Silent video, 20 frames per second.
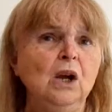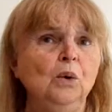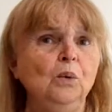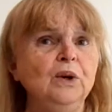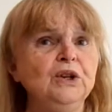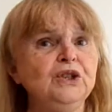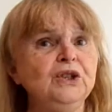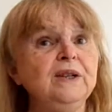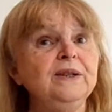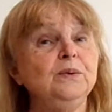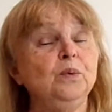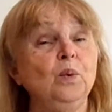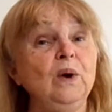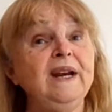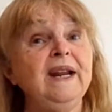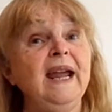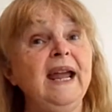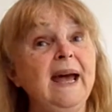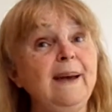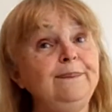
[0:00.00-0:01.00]
which is
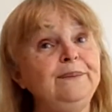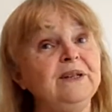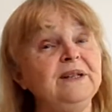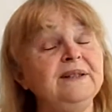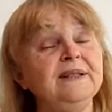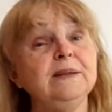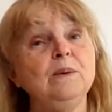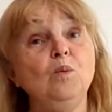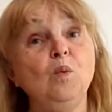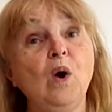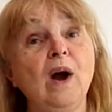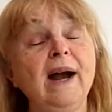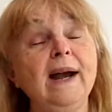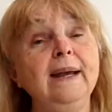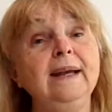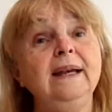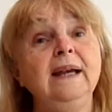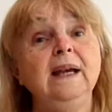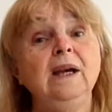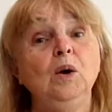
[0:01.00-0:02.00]
what happens and why